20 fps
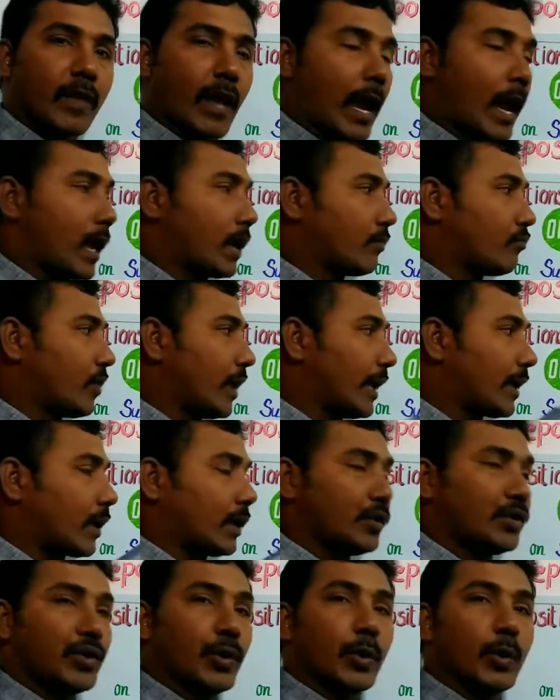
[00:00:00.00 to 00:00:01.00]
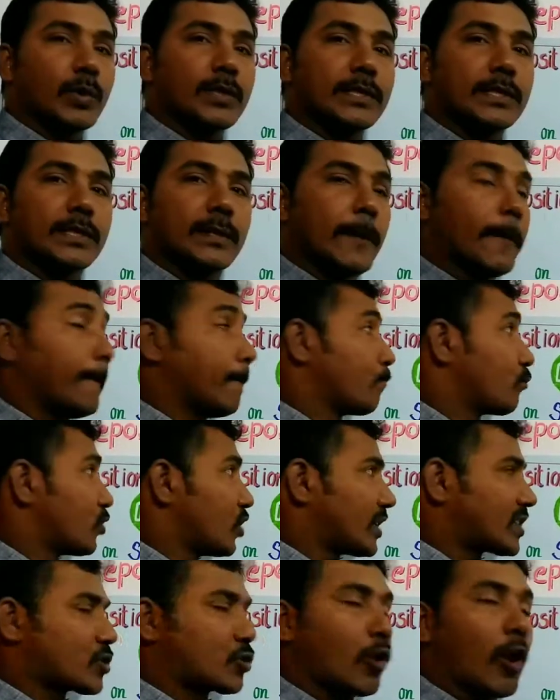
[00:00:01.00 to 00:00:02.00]
and they can use
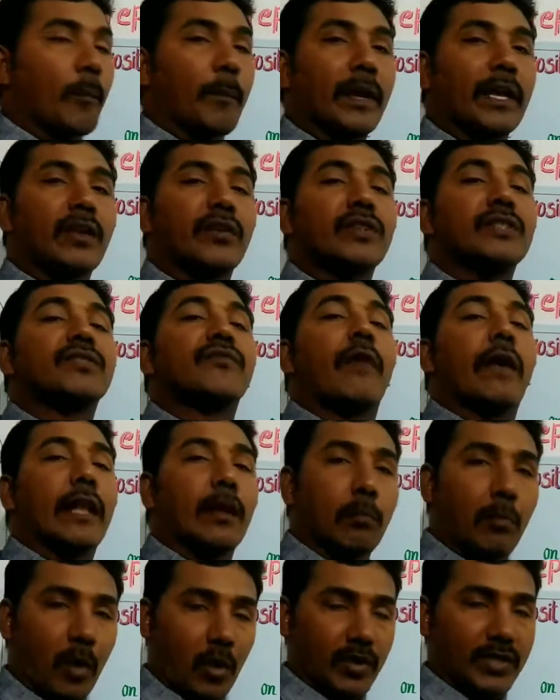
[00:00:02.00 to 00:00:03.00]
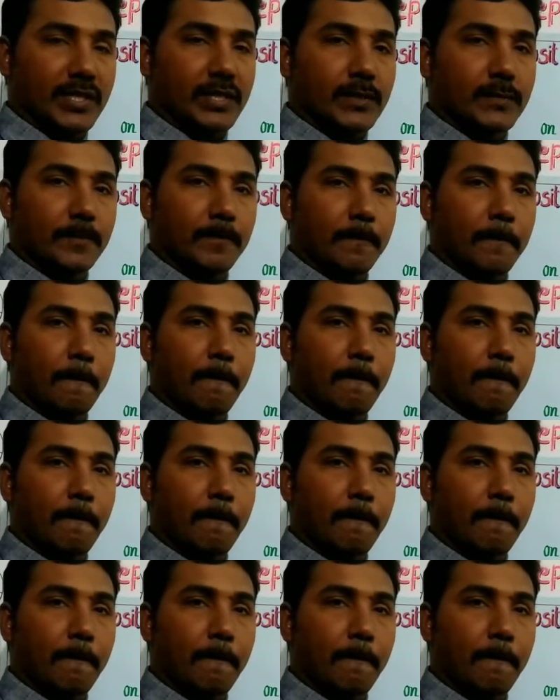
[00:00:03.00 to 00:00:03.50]
this topic is very much.